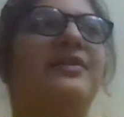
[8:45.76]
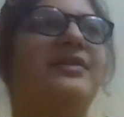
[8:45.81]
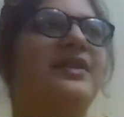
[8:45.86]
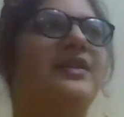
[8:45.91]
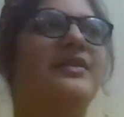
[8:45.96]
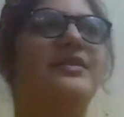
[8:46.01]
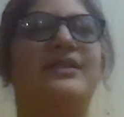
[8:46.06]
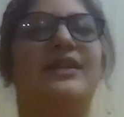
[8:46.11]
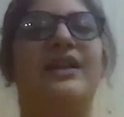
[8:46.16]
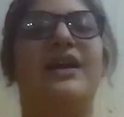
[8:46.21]

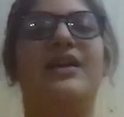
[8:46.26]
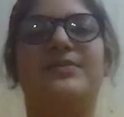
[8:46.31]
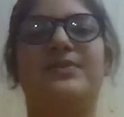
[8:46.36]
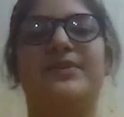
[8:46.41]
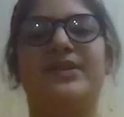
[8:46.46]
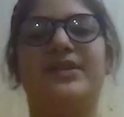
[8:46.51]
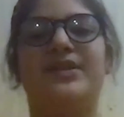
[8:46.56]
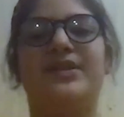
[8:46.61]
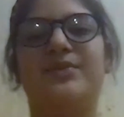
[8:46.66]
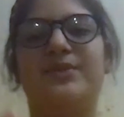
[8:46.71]
there's
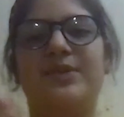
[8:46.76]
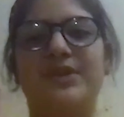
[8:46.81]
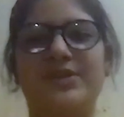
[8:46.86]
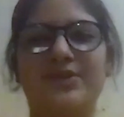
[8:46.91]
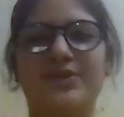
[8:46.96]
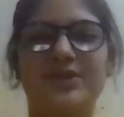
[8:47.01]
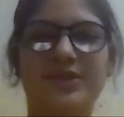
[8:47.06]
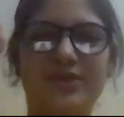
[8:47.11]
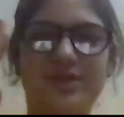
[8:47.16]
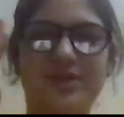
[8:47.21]
classmates around me,
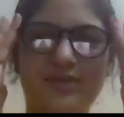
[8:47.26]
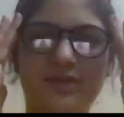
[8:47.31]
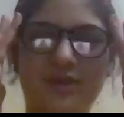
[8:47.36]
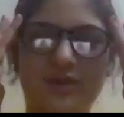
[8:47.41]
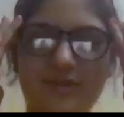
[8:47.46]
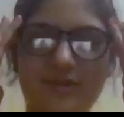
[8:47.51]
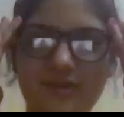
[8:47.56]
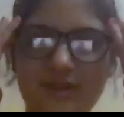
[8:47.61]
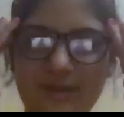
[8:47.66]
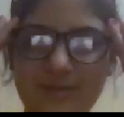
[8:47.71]
so it
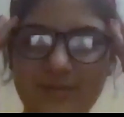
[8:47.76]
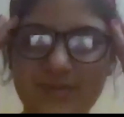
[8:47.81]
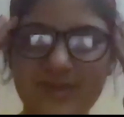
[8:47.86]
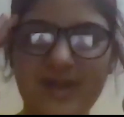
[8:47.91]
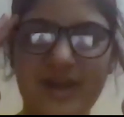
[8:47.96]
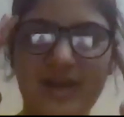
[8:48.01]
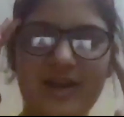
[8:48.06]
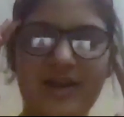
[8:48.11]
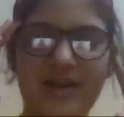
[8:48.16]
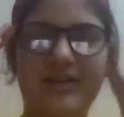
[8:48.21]
sort of
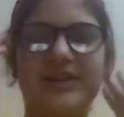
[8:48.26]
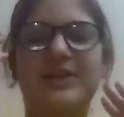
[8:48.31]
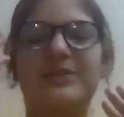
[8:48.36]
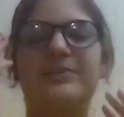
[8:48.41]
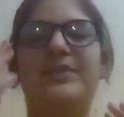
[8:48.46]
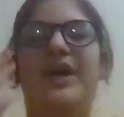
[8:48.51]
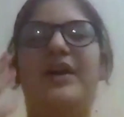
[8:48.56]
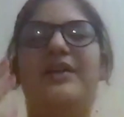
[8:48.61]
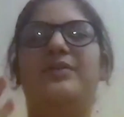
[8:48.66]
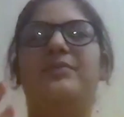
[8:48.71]
I
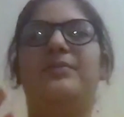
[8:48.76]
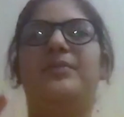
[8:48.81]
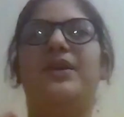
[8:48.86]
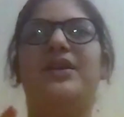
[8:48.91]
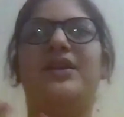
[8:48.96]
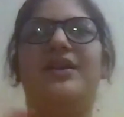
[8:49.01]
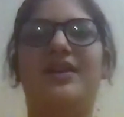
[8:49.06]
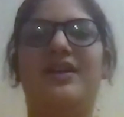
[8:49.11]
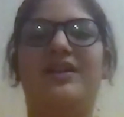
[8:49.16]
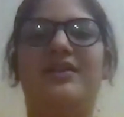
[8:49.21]
keep that in
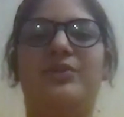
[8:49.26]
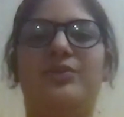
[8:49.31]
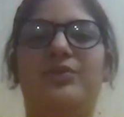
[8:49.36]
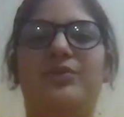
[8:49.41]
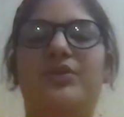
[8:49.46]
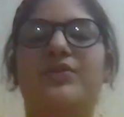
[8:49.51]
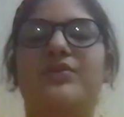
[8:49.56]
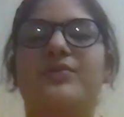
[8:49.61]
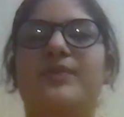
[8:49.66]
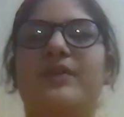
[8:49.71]
mind and I
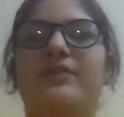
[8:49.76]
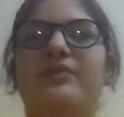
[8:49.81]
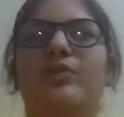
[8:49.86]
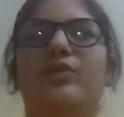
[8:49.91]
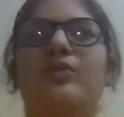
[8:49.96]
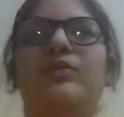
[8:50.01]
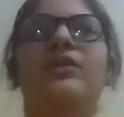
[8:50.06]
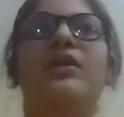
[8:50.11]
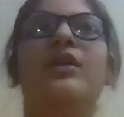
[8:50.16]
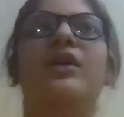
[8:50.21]
don't use my
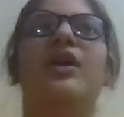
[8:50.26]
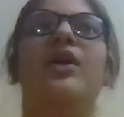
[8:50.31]
phone.